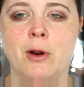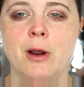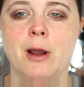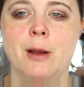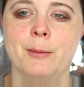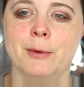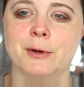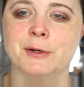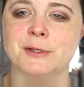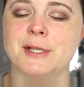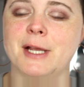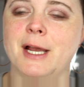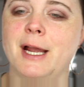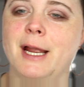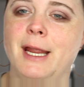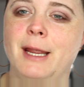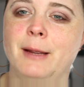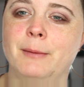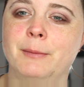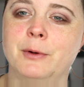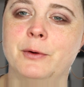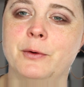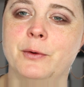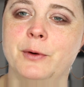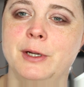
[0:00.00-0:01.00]
primers, I
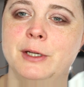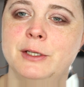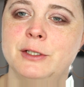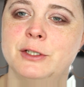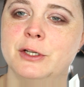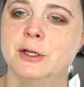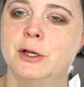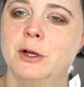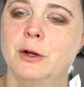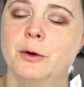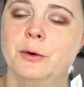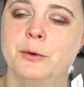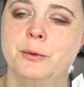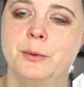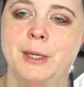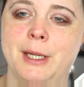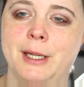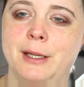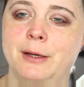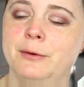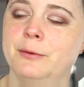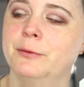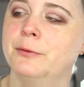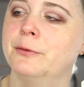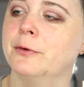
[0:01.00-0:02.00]
am going to go
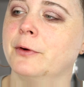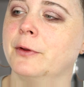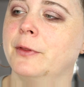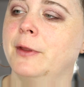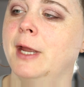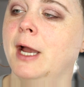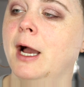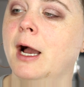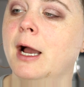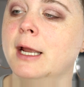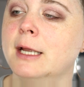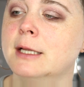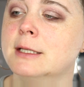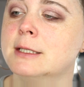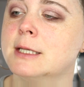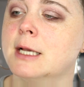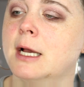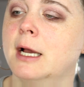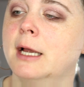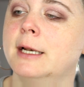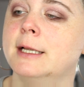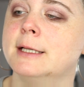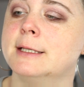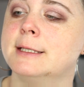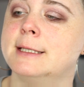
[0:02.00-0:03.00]
in for the high-end
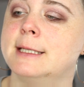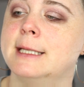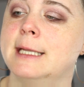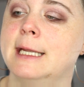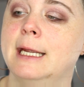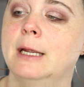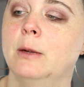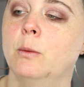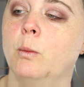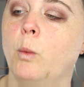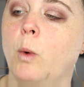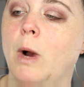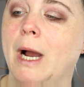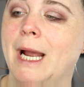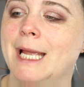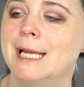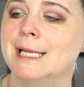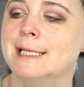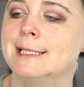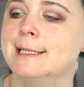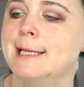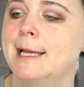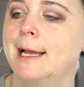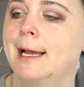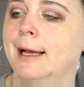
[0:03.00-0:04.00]
side is the
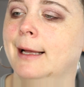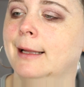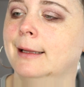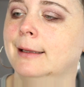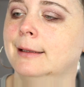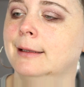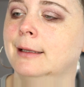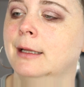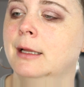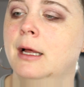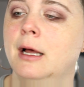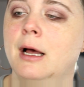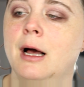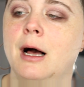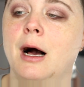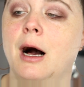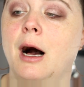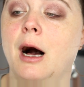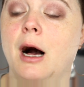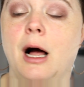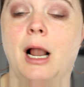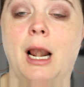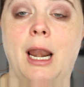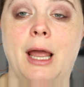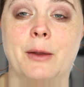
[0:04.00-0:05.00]
YSL
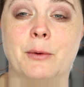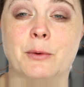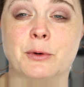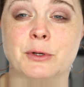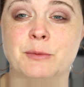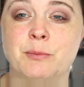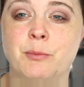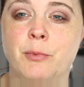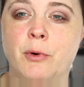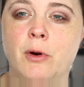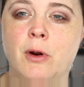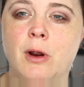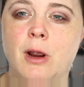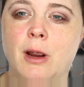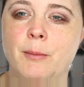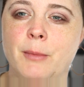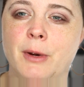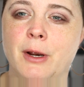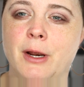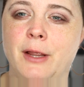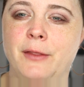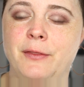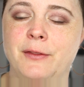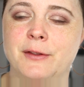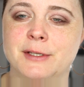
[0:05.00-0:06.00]
All Hours
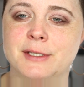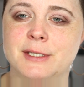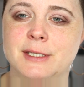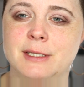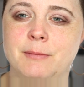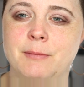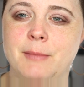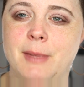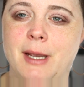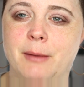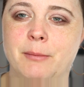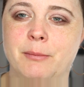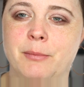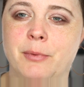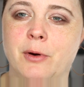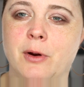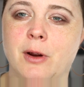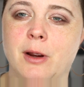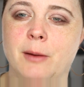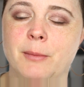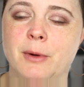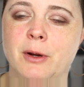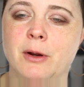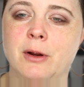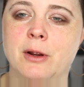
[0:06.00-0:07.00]
Primer, and this is a matte
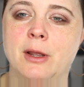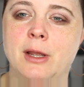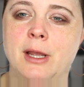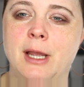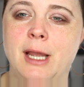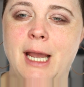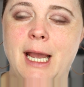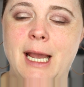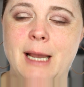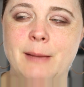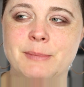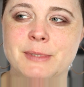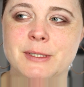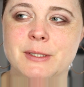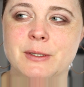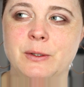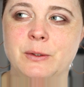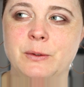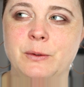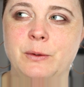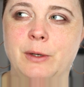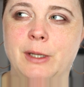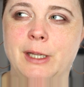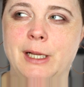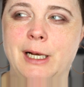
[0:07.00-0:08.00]
primer.
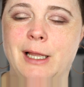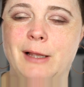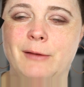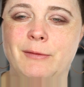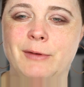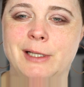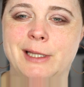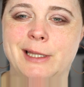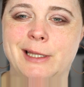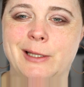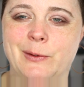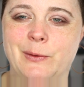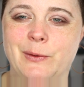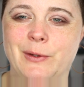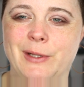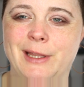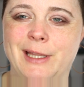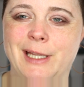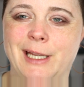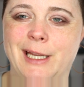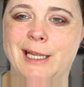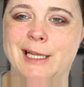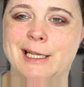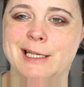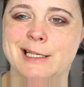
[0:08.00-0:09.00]
Absolutely love it. The only
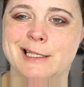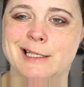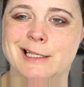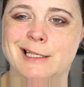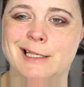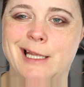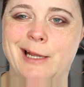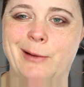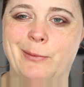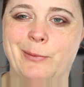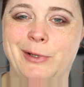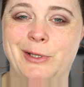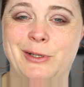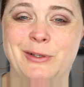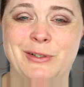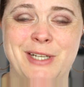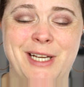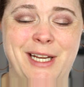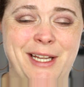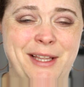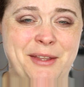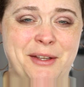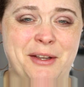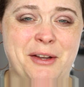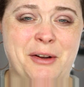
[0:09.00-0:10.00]
thing is that when you
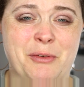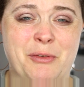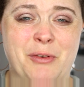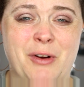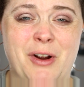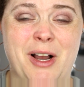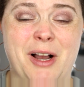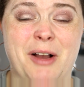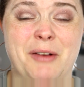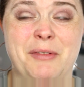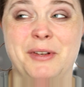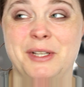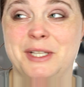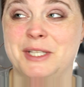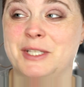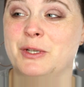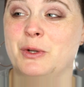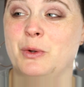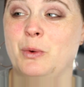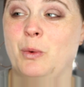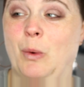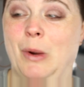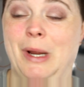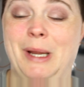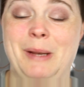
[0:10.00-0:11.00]
take the cover off,
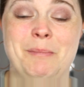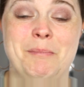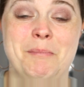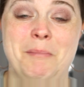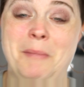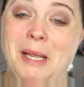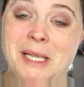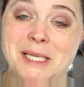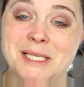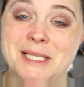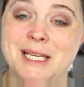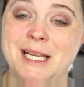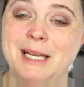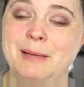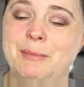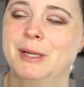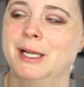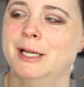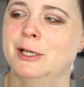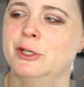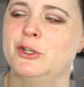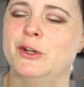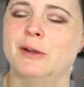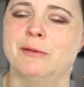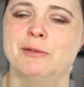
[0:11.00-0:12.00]
it's quite messy
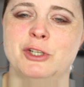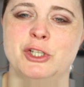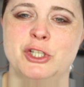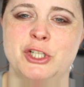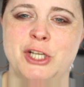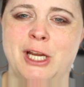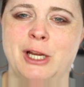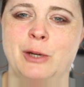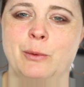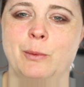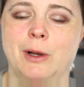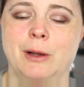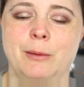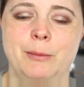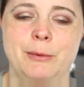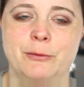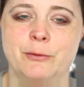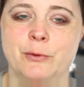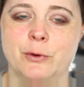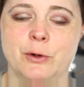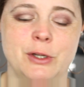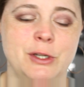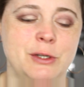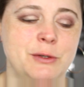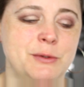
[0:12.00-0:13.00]
because you have to shake well
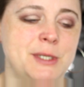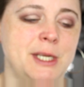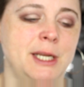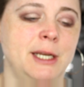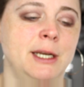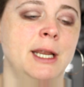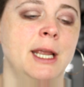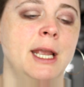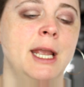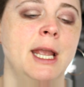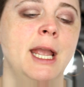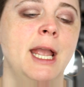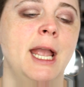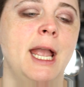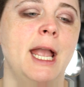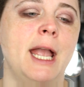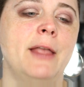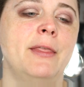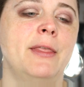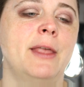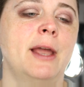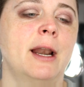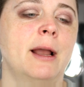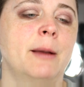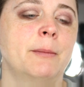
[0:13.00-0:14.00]
before using.
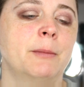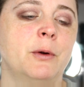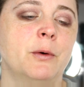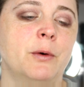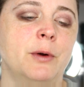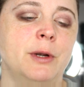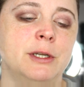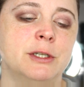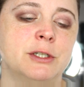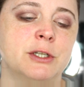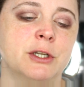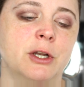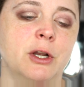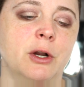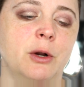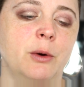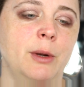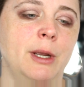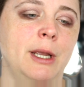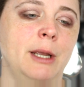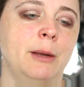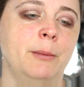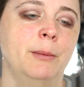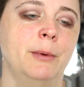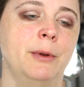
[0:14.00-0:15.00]
And then I'm going to
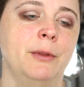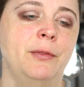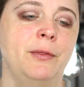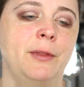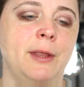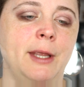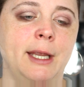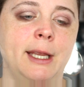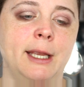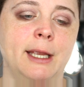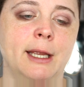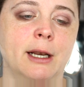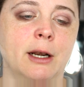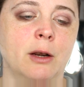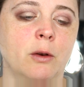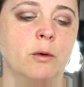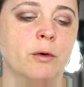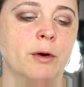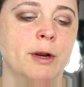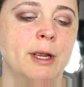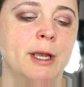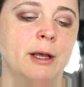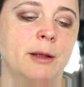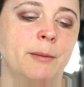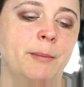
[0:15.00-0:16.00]
go in with the
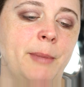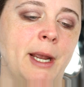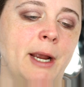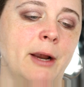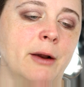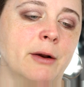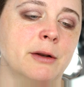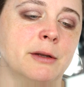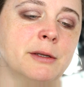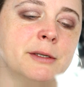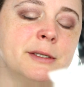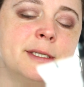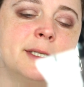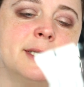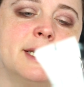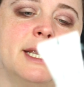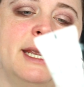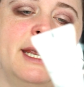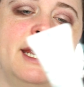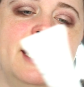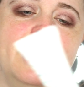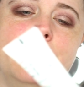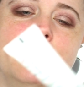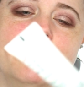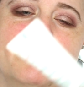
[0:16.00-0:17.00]
L'Oreal Paris
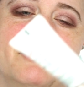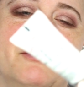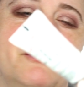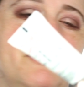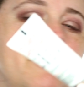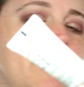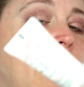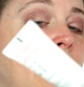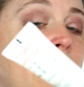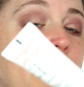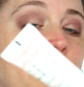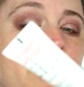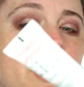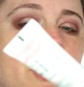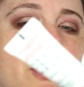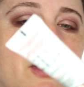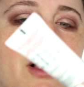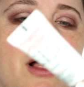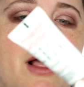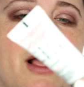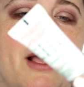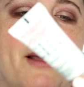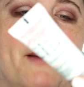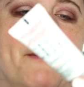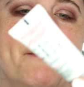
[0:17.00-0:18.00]

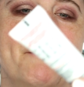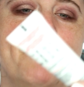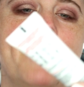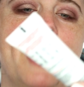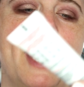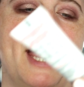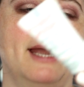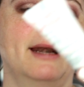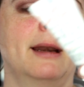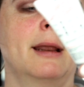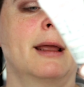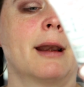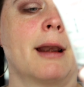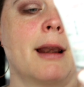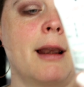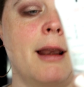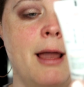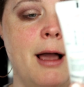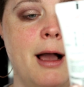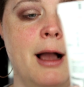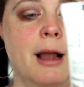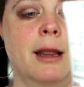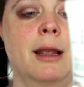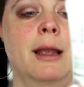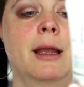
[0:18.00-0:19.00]
Infallible Matte
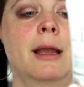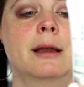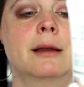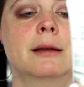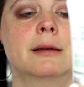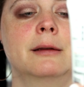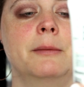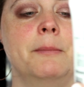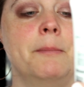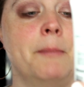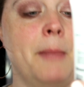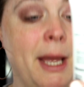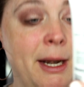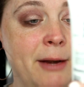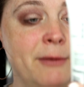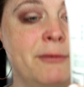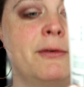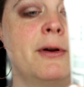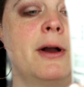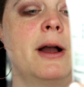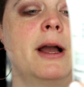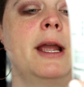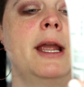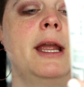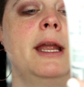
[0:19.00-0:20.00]
Lock
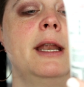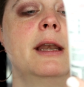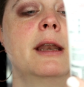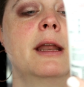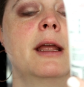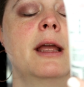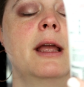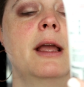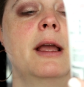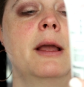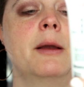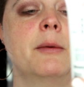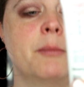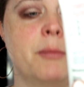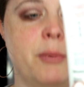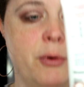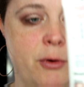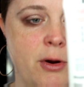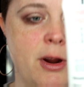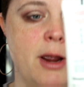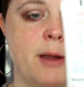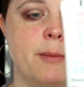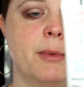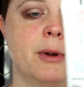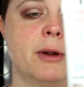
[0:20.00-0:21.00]
Mattifying
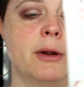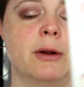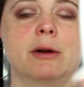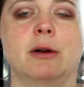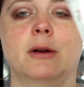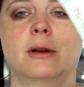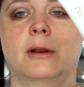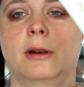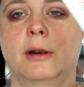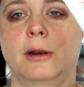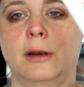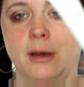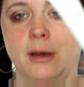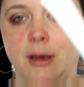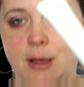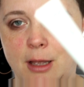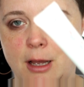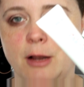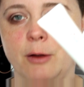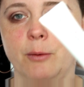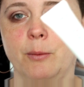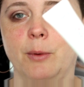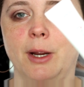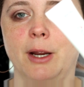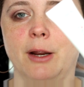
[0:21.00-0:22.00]
Primer,
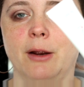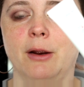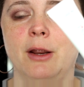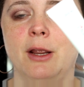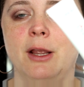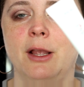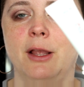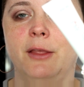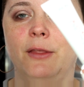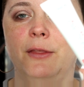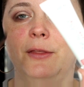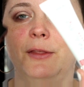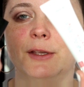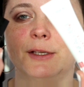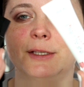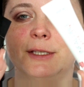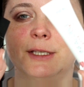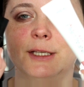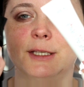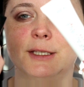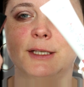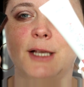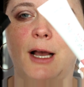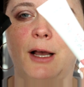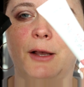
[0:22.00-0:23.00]
long wear.
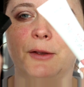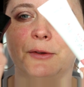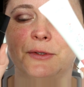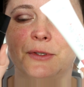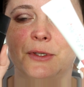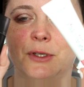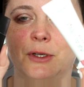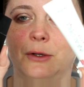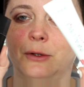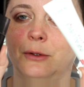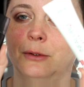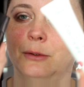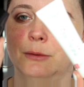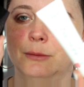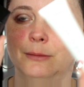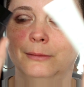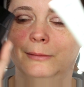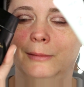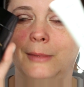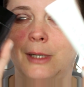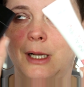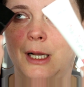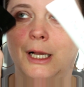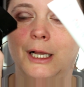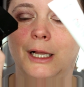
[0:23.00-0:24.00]
This is also
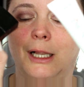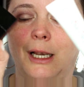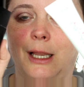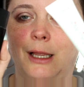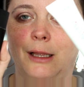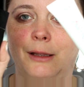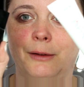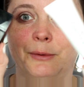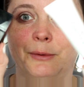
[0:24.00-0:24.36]
all